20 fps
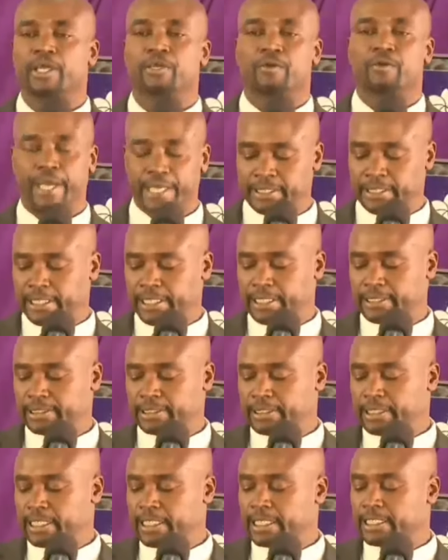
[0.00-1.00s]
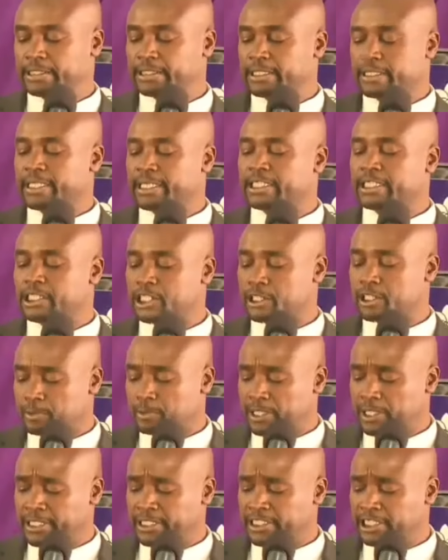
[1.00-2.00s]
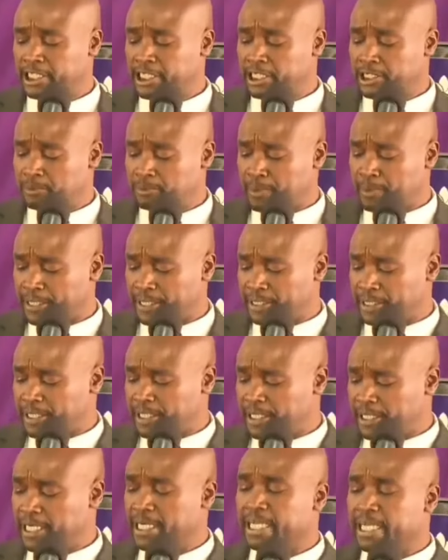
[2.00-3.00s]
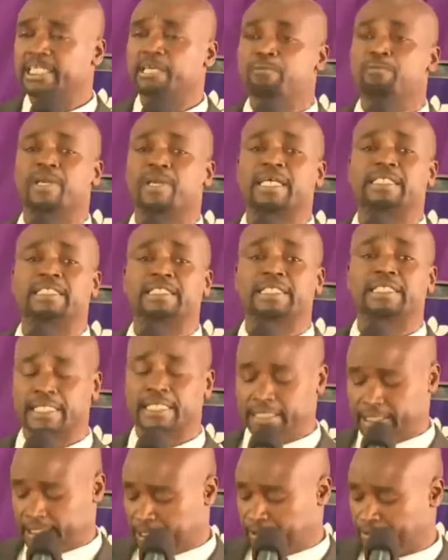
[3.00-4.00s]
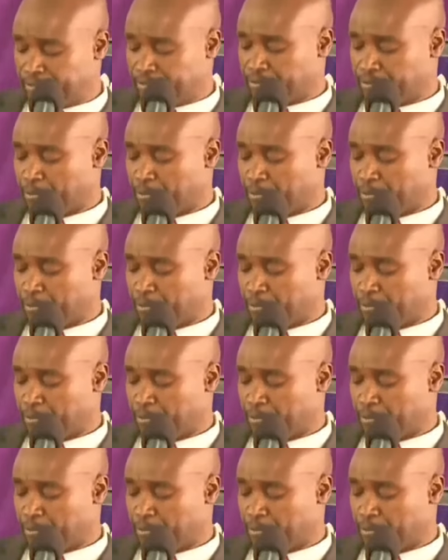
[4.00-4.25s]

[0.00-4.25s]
Your Excellency, is disrespecting the presidency.